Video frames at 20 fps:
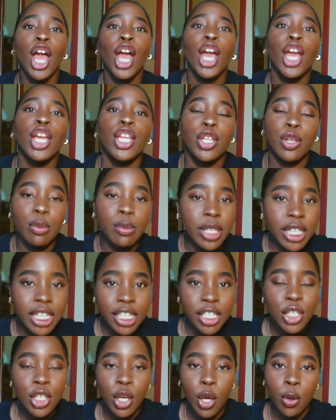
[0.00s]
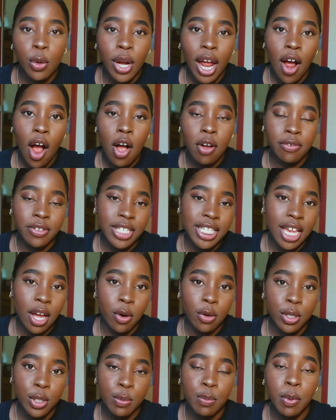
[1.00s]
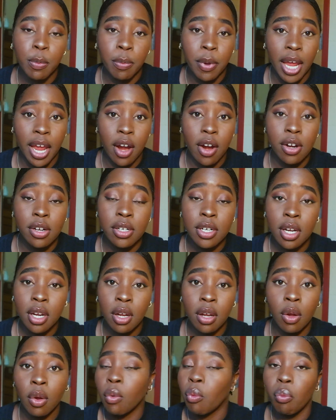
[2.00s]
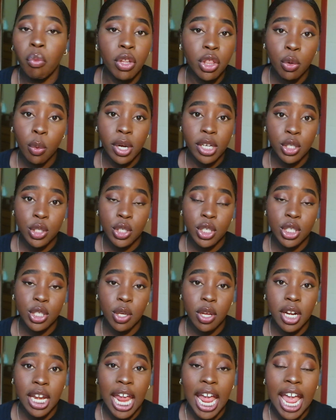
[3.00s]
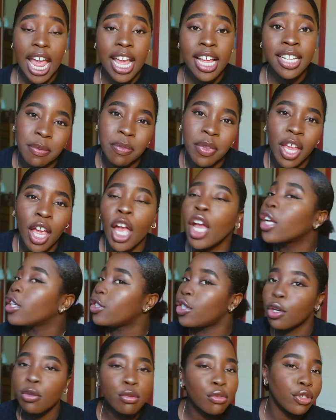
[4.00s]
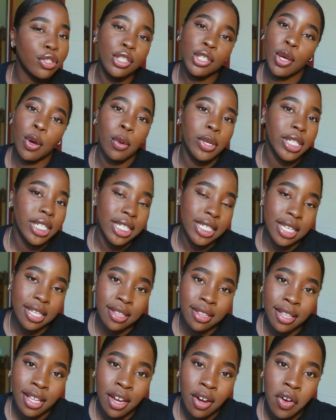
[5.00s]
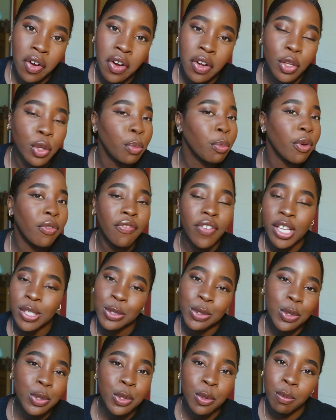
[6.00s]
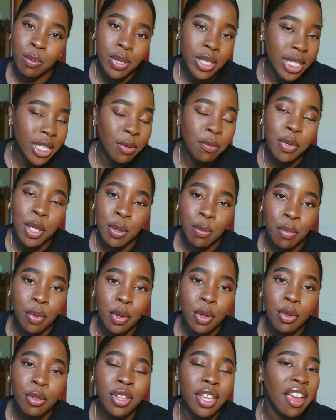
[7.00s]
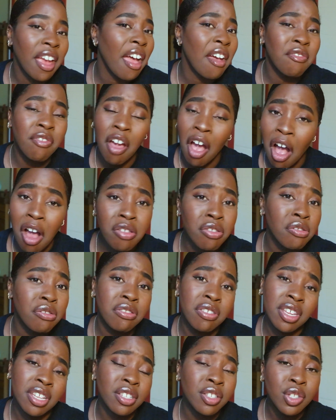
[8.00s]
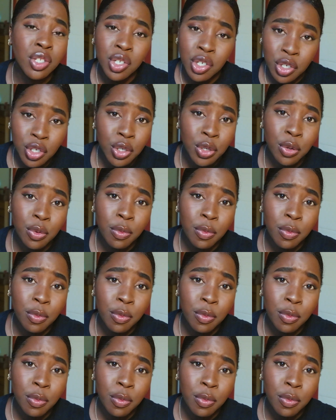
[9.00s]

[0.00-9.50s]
You need to go to office hours prepared with questions on hand. Don't just go and sit there. Your professors are busy people. They have other things to do.